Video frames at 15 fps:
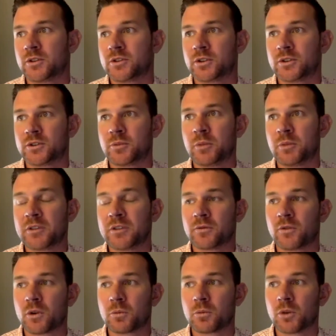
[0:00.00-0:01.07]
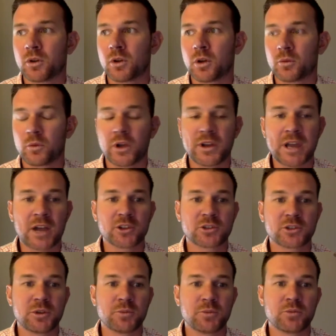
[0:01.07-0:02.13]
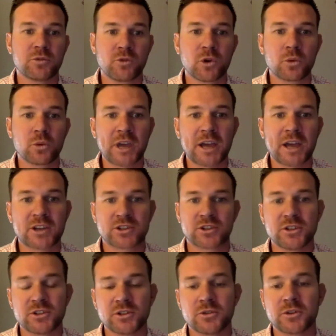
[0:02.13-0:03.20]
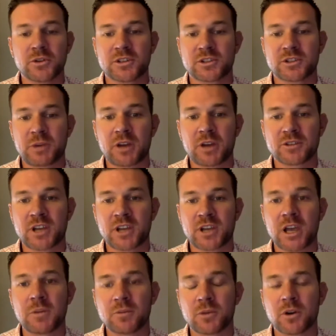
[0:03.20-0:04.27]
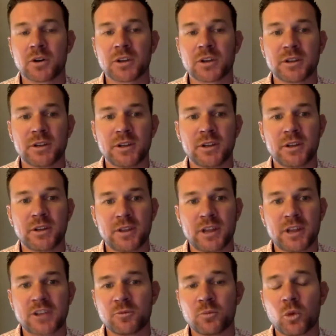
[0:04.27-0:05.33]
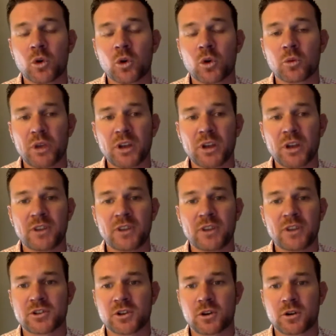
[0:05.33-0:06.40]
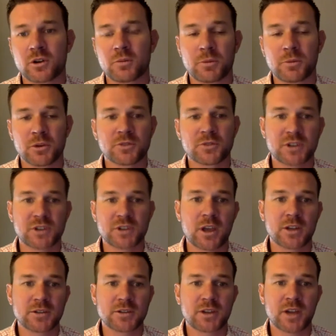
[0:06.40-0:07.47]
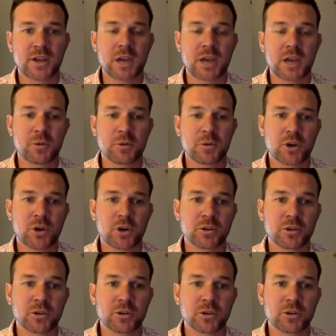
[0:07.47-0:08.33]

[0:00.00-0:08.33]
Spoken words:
make the formal announcement before we actually do, because it's about timing the market, and that's more benefit to the charter members if we time it properly.